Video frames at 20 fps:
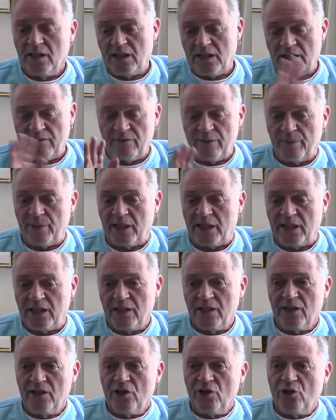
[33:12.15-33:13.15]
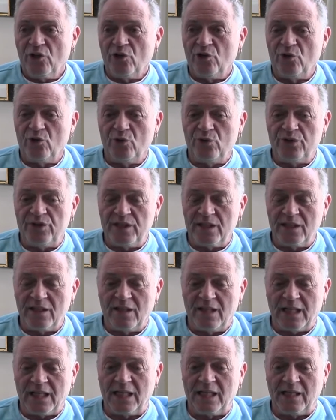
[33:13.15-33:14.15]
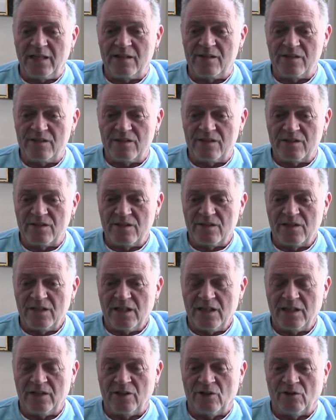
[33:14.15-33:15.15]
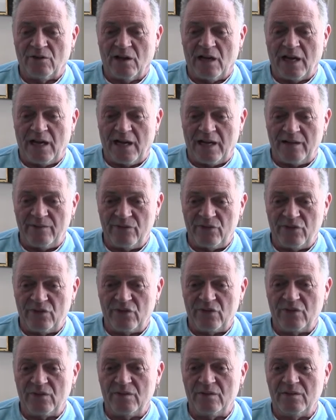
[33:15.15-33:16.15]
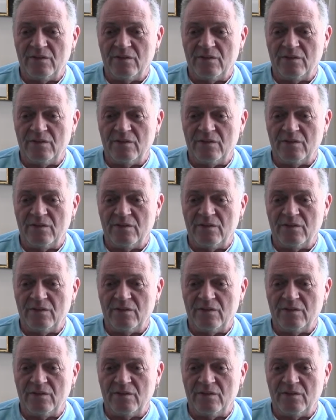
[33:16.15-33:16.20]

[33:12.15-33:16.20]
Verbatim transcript: and everybody who did things in their lives,